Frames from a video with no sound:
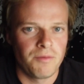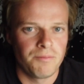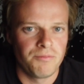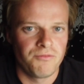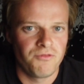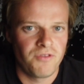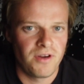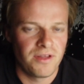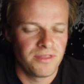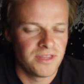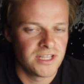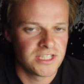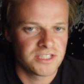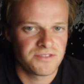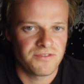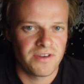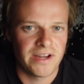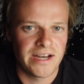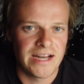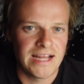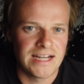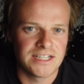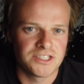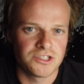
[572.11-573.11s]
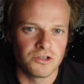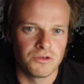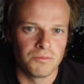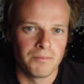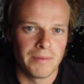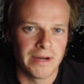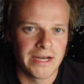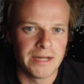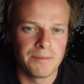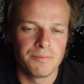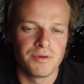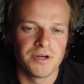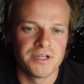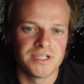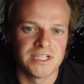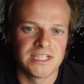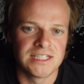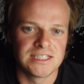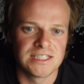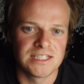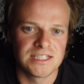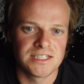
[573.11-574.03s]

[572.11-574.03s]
from this financial money printing